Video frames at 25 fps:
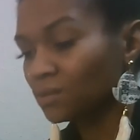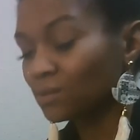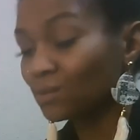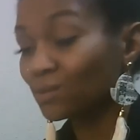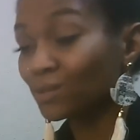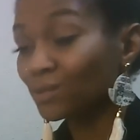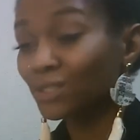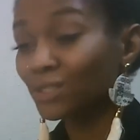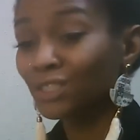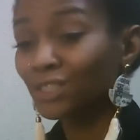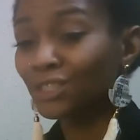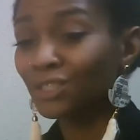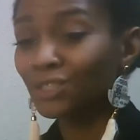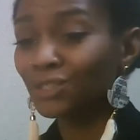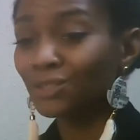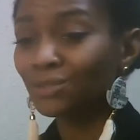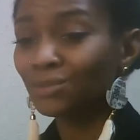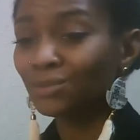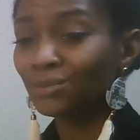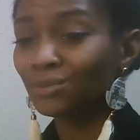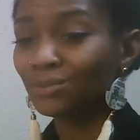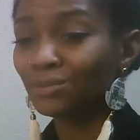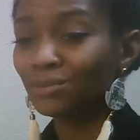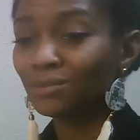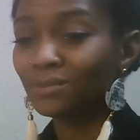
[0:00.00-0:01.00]
Or did
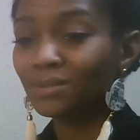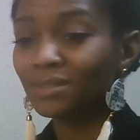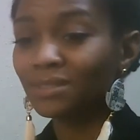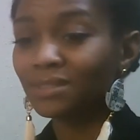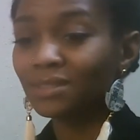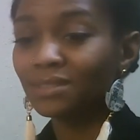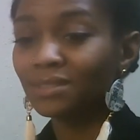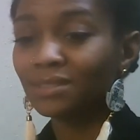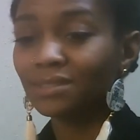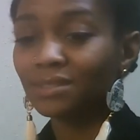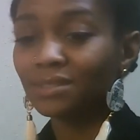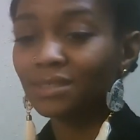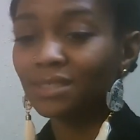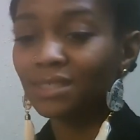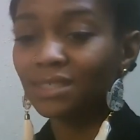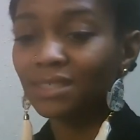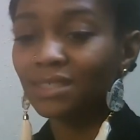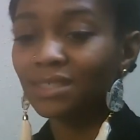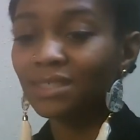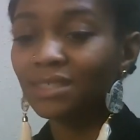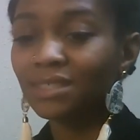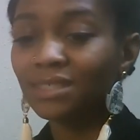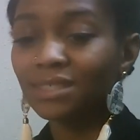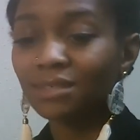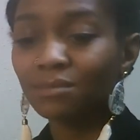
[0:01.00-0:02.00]
you
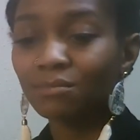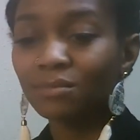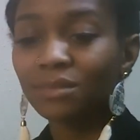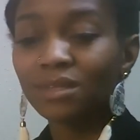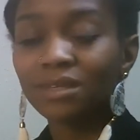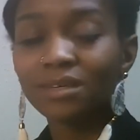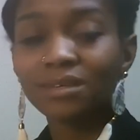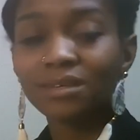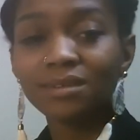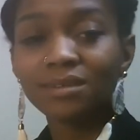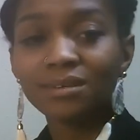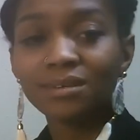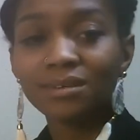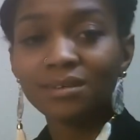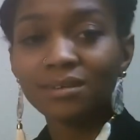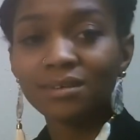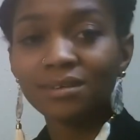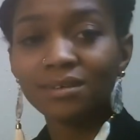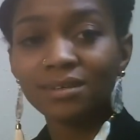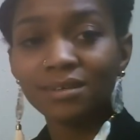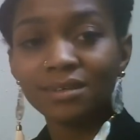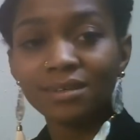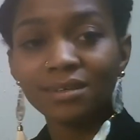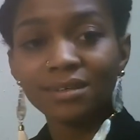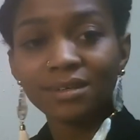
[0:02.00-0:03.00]
see something?
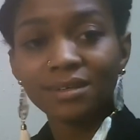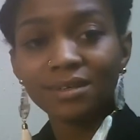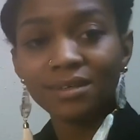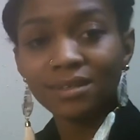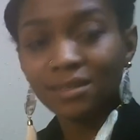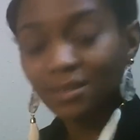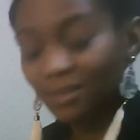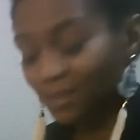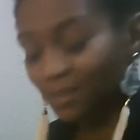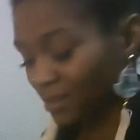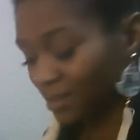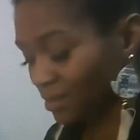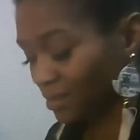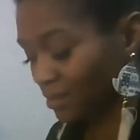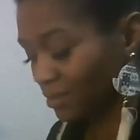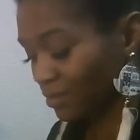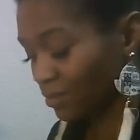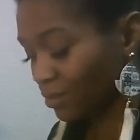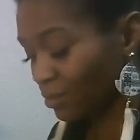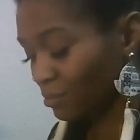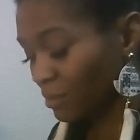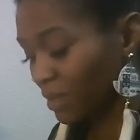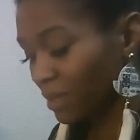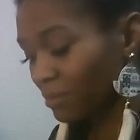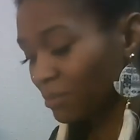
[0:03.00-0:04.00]

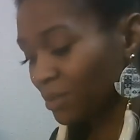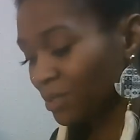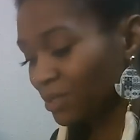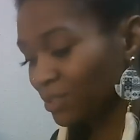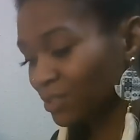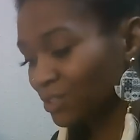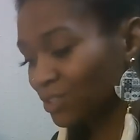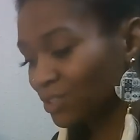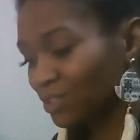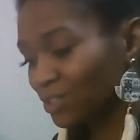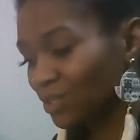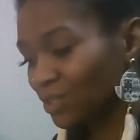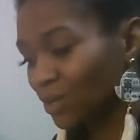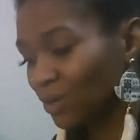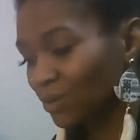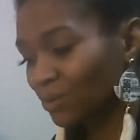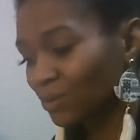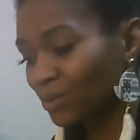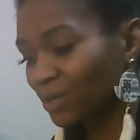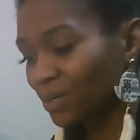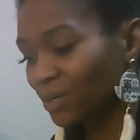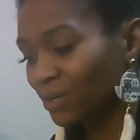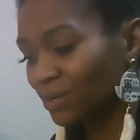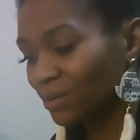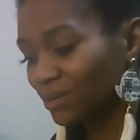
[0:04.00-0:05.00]
Or maybe you're just
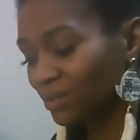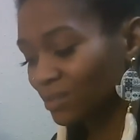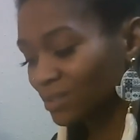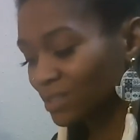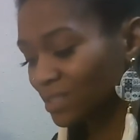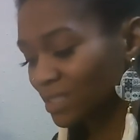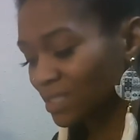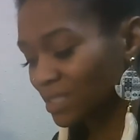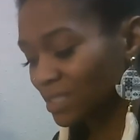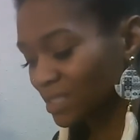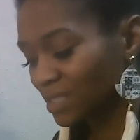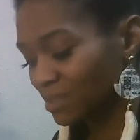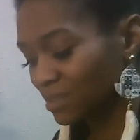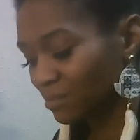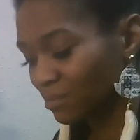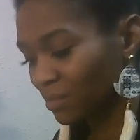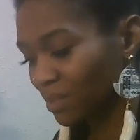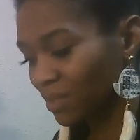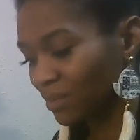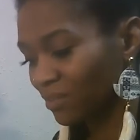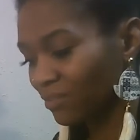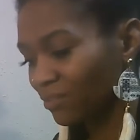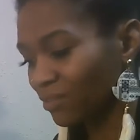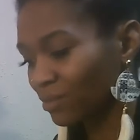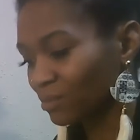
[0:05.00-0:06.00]
holding on to
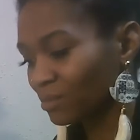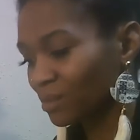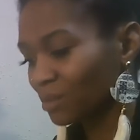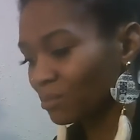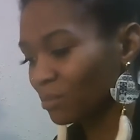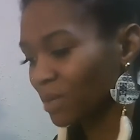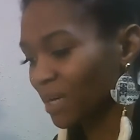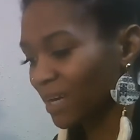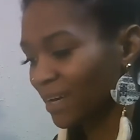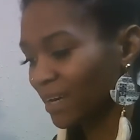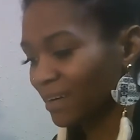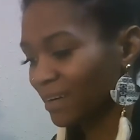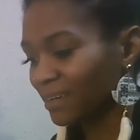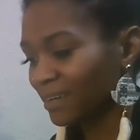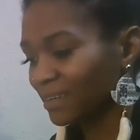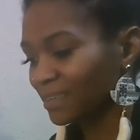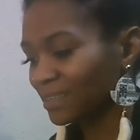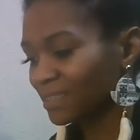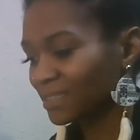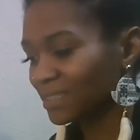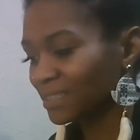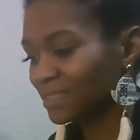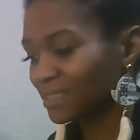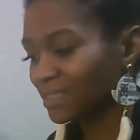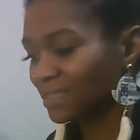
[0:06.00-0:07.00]
something from the
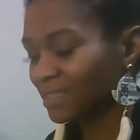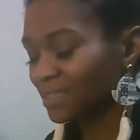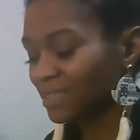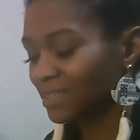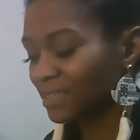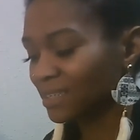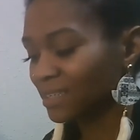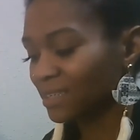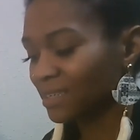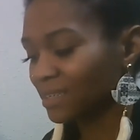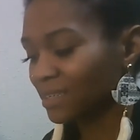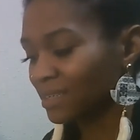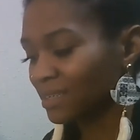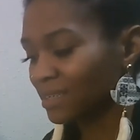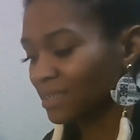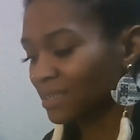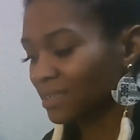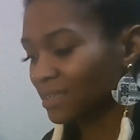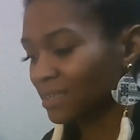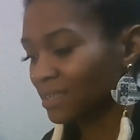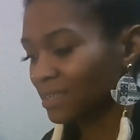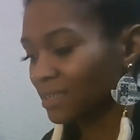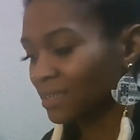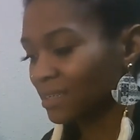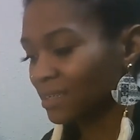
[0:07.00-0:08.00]
past
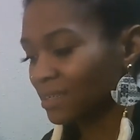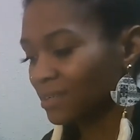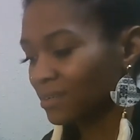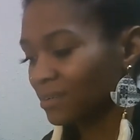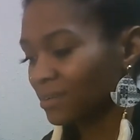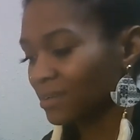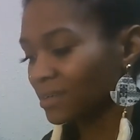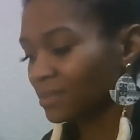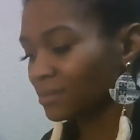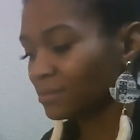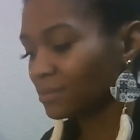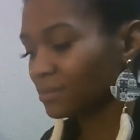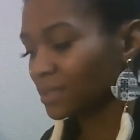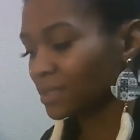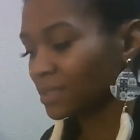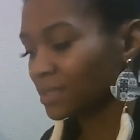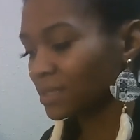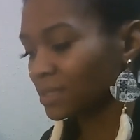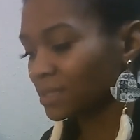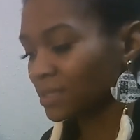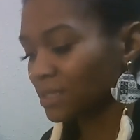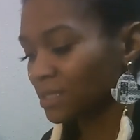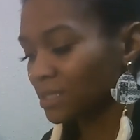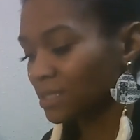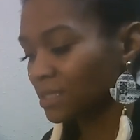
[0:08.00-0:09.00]
right?
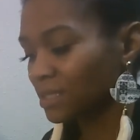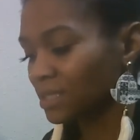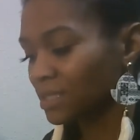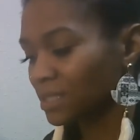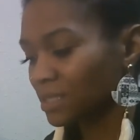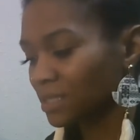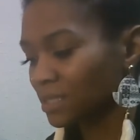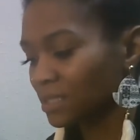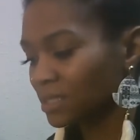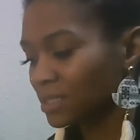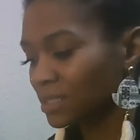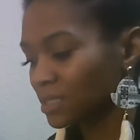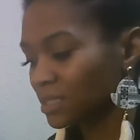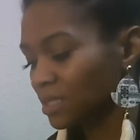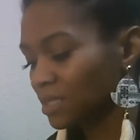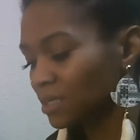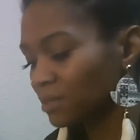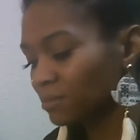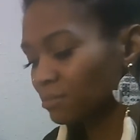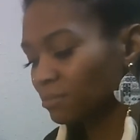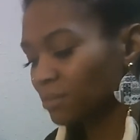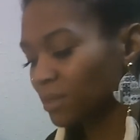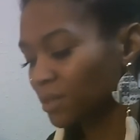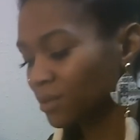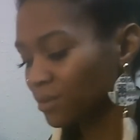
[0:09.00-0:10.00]
Because it's it's
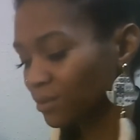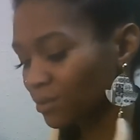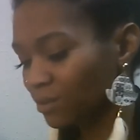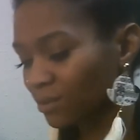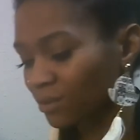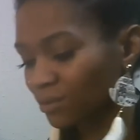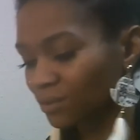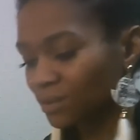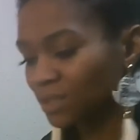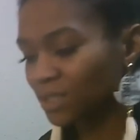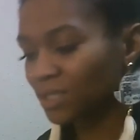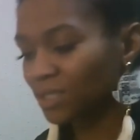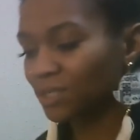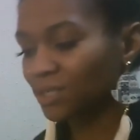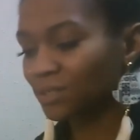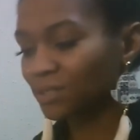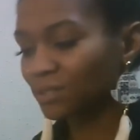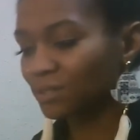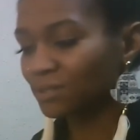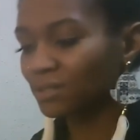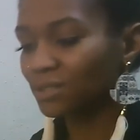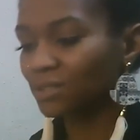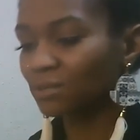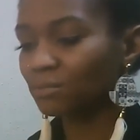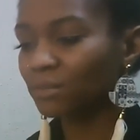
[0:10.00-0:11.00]
ten pentacles here,
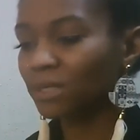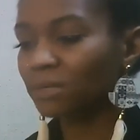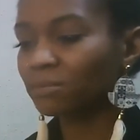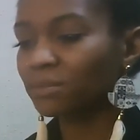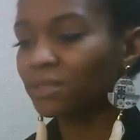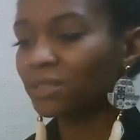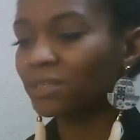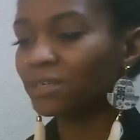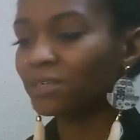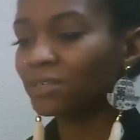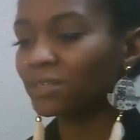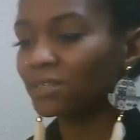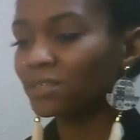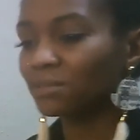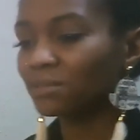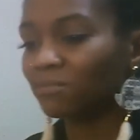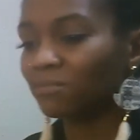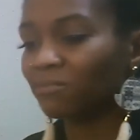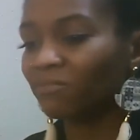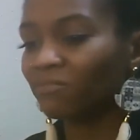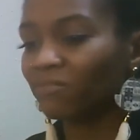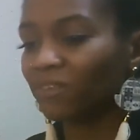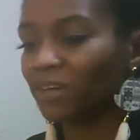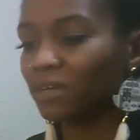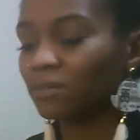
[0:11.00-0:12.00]
so maybe there's some
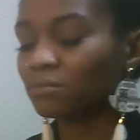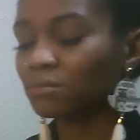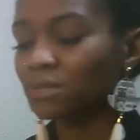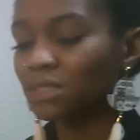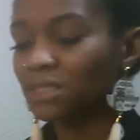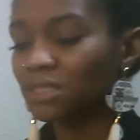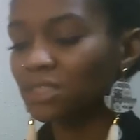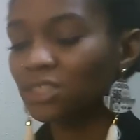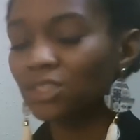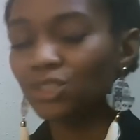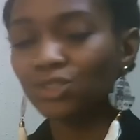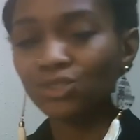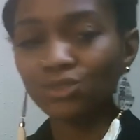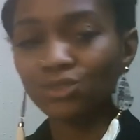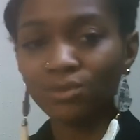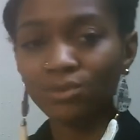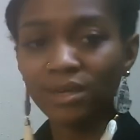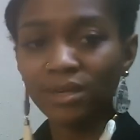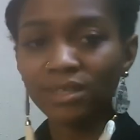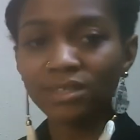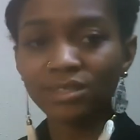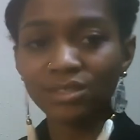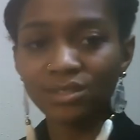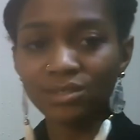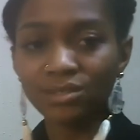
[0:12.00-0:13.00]
family
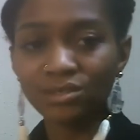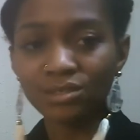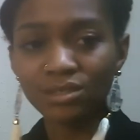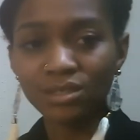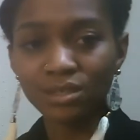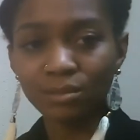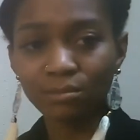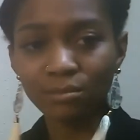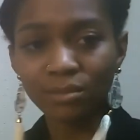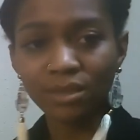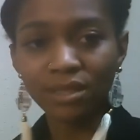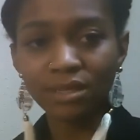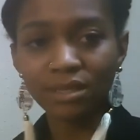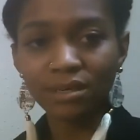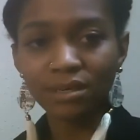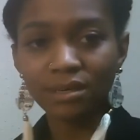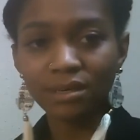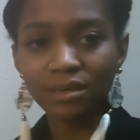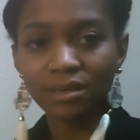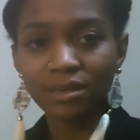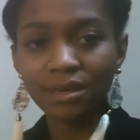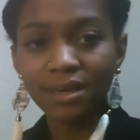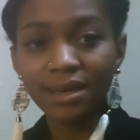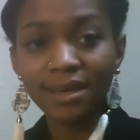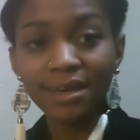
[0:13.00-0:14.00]
traits or
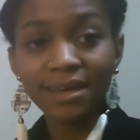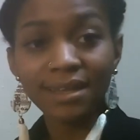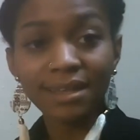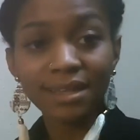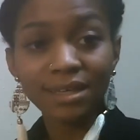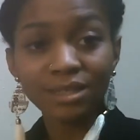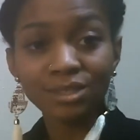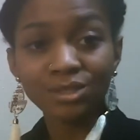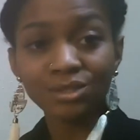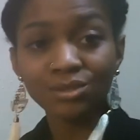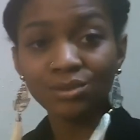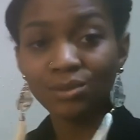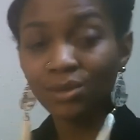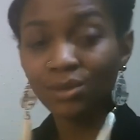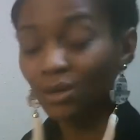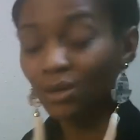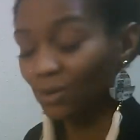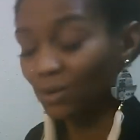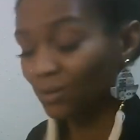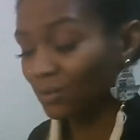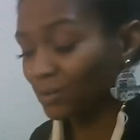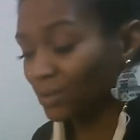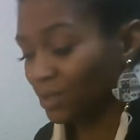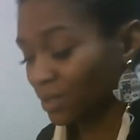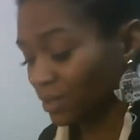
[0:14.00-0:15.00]
something that you are
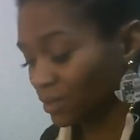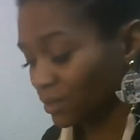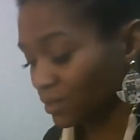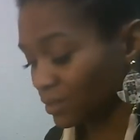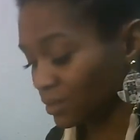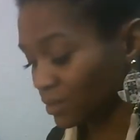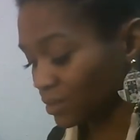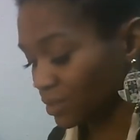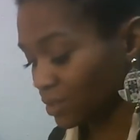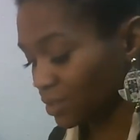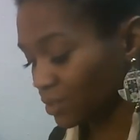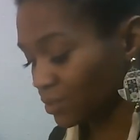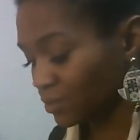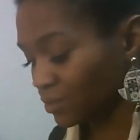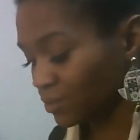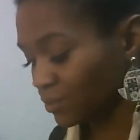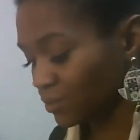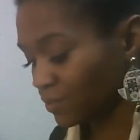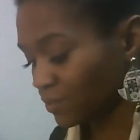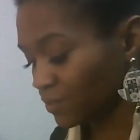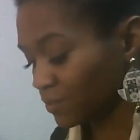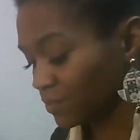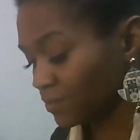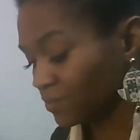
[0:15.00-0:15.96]
holding on to